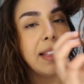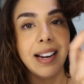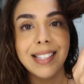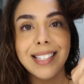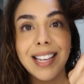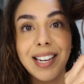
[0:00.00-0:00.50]
that
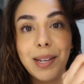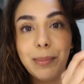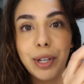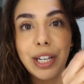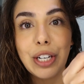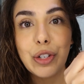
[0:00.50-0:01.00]
it's getting
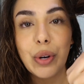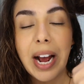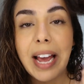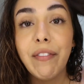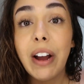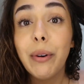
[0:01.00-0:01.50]
pretty
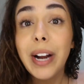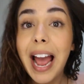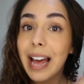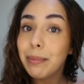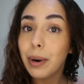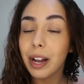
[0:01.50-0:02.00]
dry. If I were to
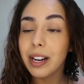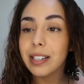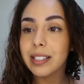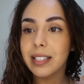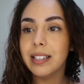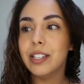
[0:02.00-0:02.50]
add
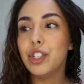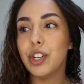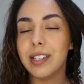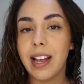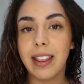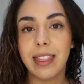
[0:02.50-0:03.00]
product
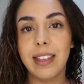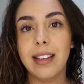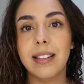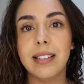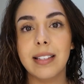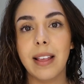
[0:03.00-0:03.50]
just like
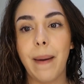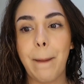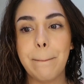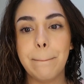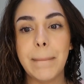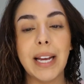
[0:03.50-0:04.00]
this,
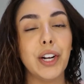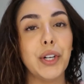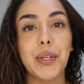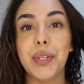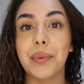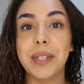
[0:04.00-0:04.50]
my
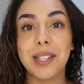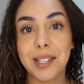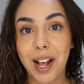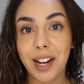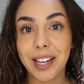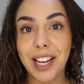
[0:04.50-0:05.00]
curls would
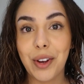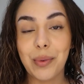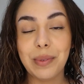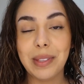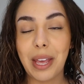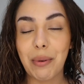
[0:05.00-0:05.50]
suck. They
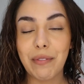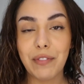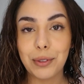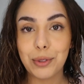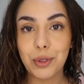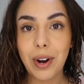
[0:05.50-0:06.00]
would
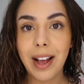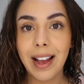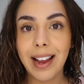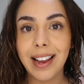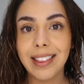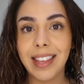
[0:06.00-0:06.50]
feel
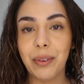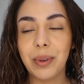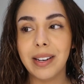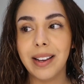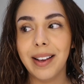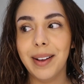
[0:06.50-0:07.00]
dry. They
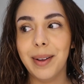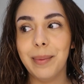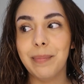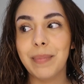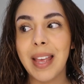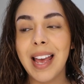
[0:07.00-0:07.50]
would
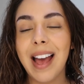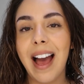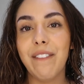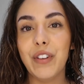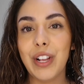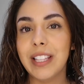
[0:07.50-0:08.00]

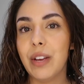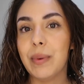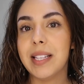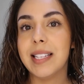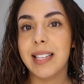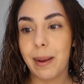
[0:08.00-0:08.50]
I feel like they
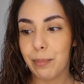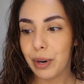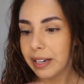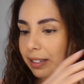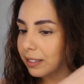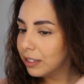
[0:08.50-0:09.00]
would
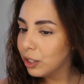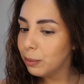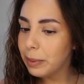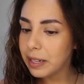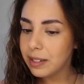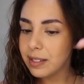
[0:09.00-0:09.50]
separate a little
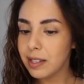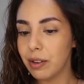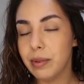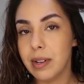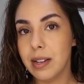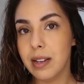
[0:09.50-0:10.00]
bit,
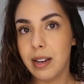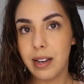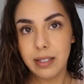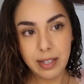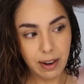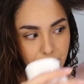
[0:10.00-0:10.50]
so
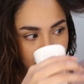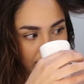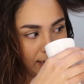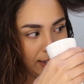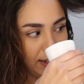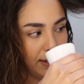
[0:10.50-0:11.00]
you definitely
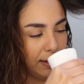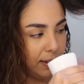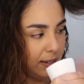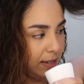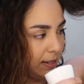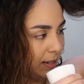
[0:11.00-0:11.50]
need to
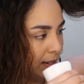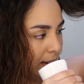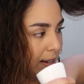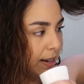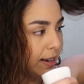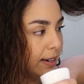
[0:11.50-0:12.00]

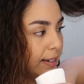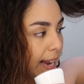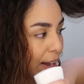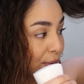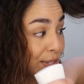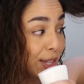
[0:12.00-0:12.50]

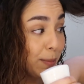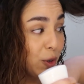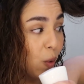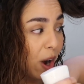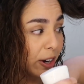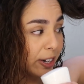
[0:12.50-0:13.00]
douse them
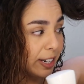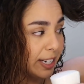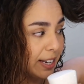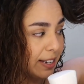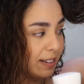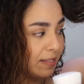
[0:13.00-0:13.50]
in water
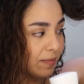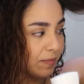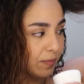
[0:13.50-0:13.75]
again.